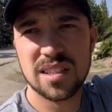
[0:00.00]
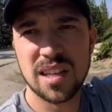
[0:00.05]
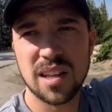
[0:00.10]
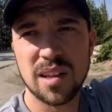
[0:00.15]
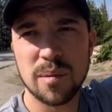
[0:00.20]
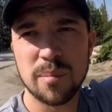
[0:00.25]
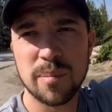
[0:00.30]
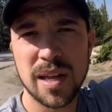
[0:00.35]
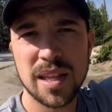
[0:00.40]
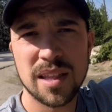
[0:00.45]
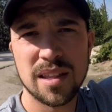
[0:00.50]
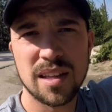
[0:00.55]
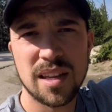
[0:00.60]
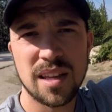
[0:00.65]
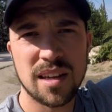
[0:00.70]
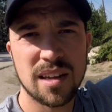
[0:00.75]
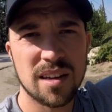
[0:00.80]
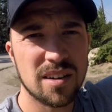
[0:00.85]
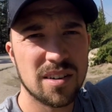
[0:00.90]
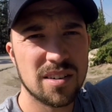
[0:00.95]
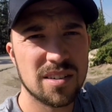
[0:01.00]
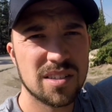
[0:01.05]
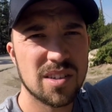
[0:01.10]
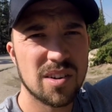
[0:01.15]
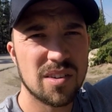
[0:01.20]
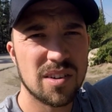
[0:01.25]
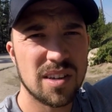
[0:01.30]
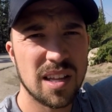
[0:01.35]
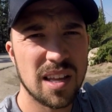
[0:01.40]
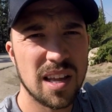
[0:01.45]
Taylor and Bethany are
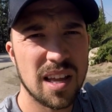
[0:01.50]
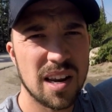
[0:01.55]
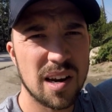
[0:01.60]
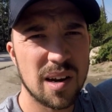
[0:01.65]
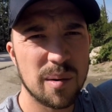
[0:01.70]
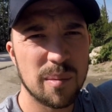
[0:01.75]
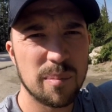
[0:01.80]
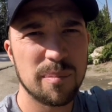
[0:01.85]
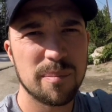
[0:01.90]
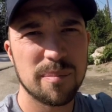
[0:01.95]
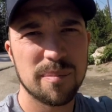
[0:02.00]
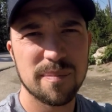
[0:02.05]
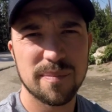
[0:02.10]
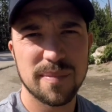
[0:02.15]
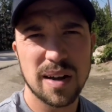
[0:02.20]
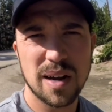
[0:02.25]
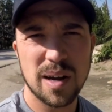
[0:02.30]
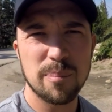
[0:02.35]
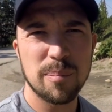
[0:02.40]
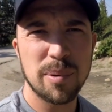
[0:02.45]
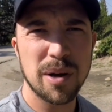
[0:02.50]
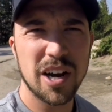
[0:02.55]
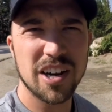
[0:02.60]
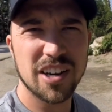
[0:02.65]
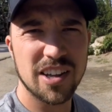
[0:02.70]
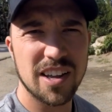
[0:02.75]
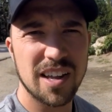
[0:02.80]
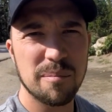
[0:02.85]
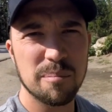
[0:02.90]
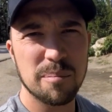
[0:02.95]
going to get our, our
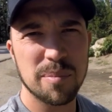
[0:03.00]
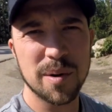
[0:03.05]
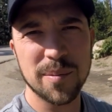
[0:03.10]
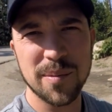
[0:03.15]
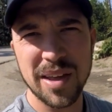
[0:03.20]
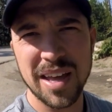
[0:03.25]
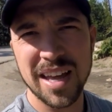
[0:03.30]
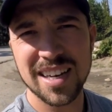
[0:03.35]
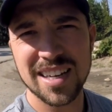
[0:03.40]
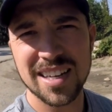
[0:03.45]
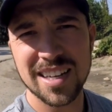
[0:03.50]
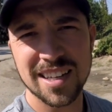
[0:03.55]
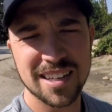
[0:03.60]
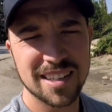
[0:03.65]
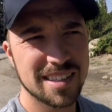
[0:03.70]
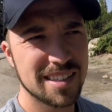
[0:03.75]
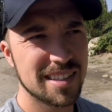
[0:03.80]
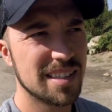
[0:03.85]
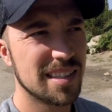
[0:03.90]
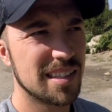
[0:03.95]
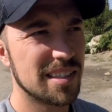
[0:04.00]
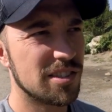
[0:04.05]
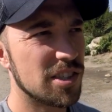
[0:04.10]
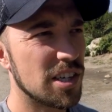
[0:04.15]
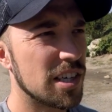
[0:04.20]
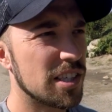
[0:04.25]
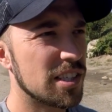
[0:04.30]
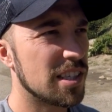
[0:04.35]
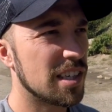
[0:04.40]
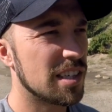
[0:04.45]
parking permit. They're
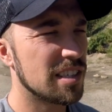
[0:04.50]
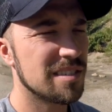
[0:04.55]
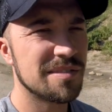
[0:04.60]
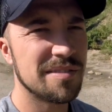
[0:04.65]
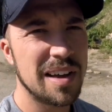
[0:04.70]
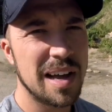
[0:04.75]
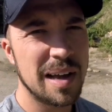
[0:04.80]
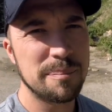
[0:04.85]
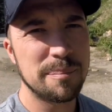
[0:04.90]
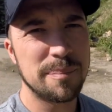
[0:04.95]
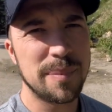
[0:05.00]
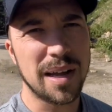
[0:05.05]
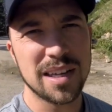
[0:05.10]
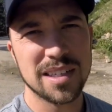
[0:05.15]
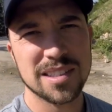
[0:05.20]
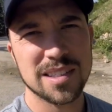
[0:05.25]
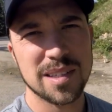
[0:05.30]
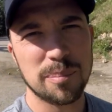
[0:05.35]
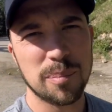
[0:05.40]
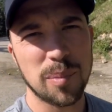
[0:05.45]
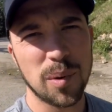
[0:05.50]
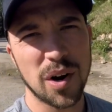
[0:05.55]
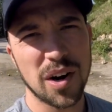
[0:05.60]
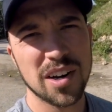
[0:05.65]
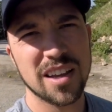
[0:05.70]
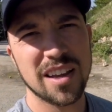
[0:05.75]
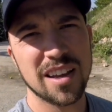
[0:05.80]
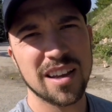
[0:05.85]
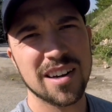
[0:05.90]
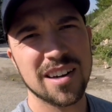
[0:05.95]
charging us five bucks to
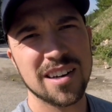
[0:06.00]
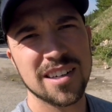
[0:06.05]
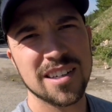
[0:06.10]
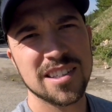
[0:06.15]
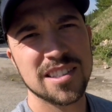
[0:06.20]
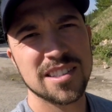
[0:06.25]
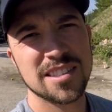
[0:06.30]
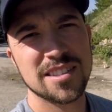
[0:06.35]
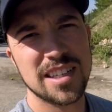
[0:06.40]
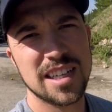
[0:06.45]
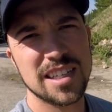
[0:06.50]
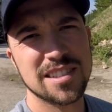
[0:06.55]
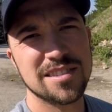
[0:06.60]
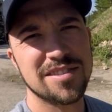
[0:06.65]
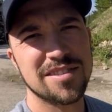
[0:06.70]
park here. That's